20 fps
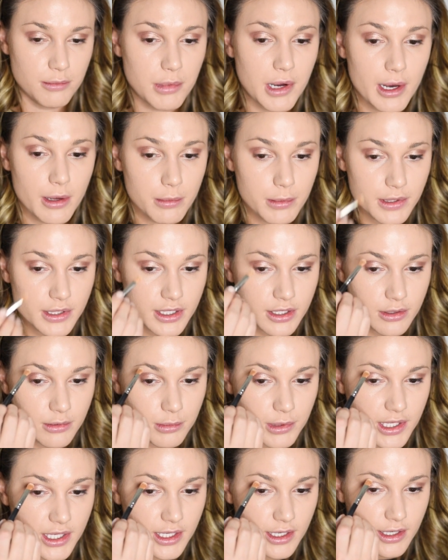pop a little
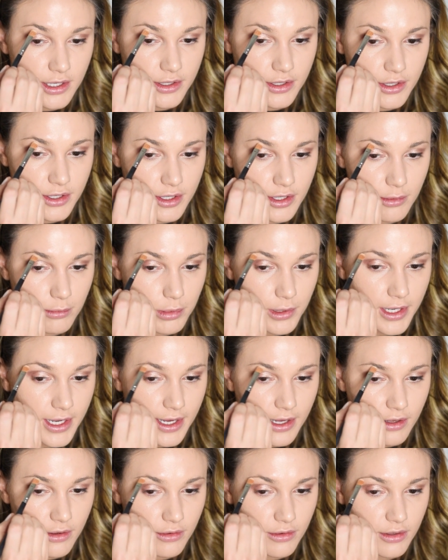bit under your
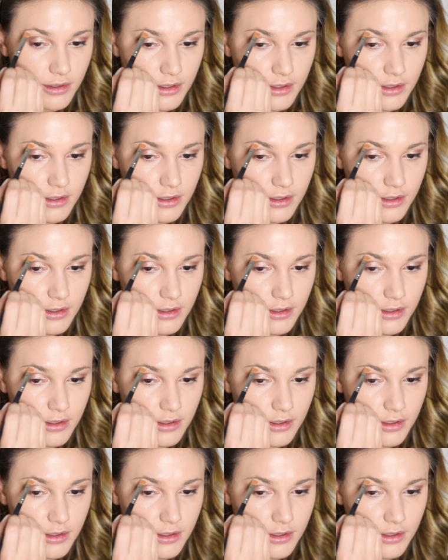brow